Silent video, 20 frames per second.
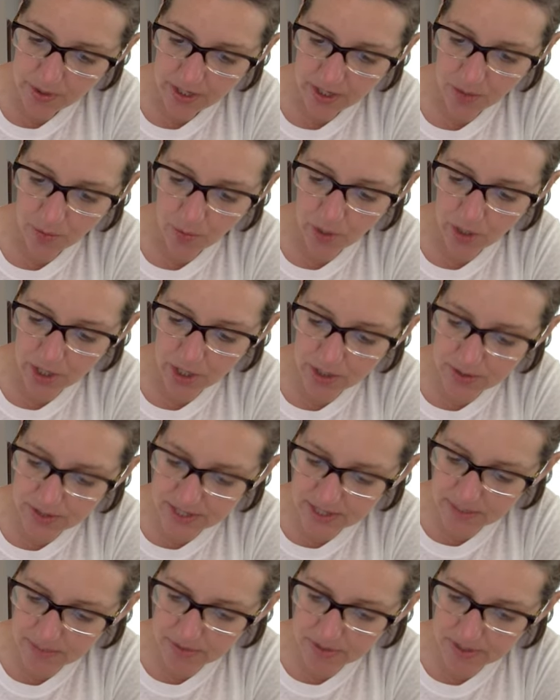and where do those
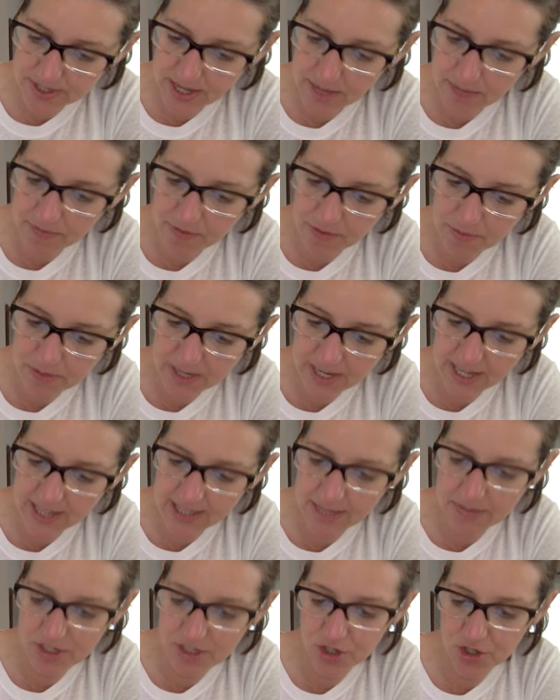numbers come from again?
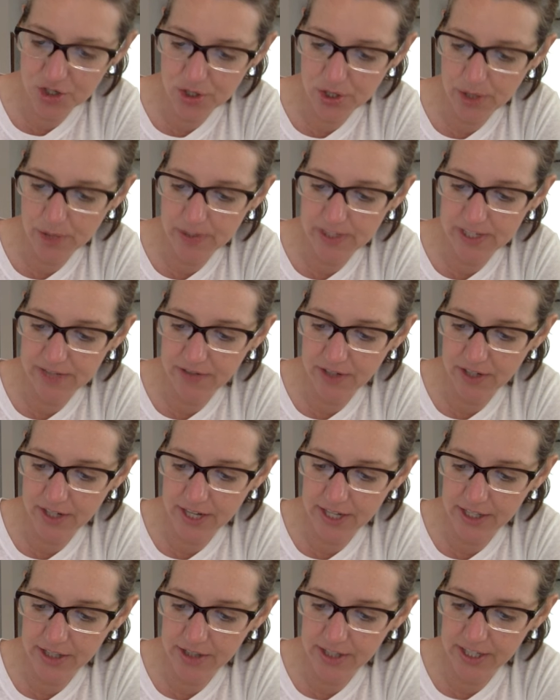Let me just show you a different
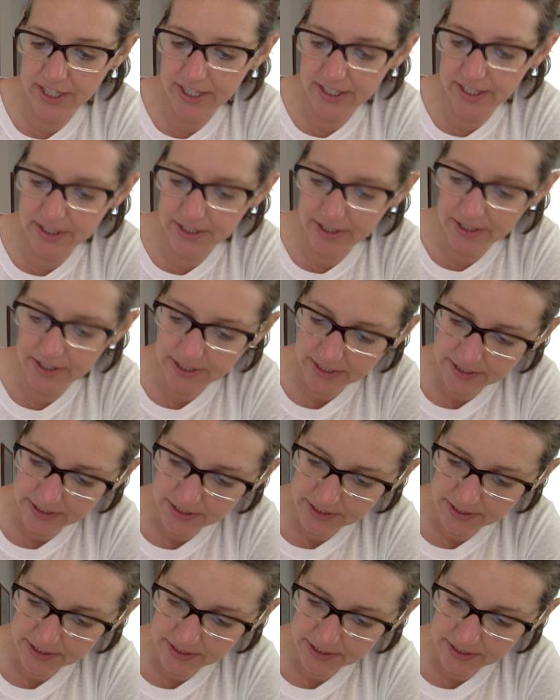color here.